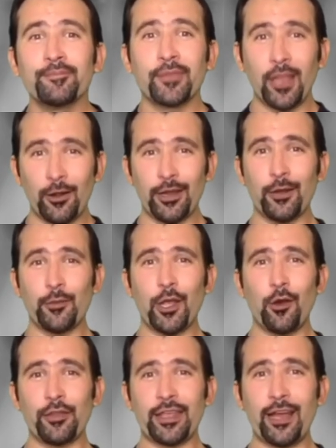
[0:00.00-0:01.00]
All right, here we go
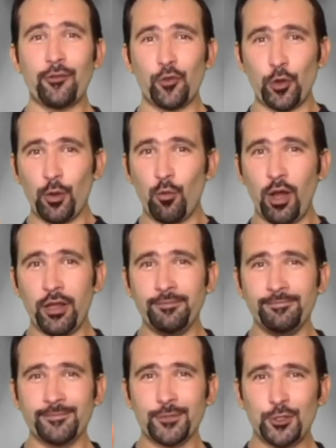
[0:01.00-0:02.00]
on the count of three. One,
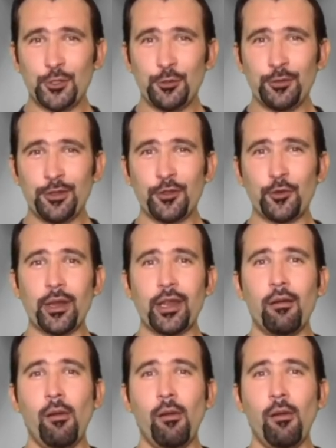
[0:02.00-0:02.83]
two, three.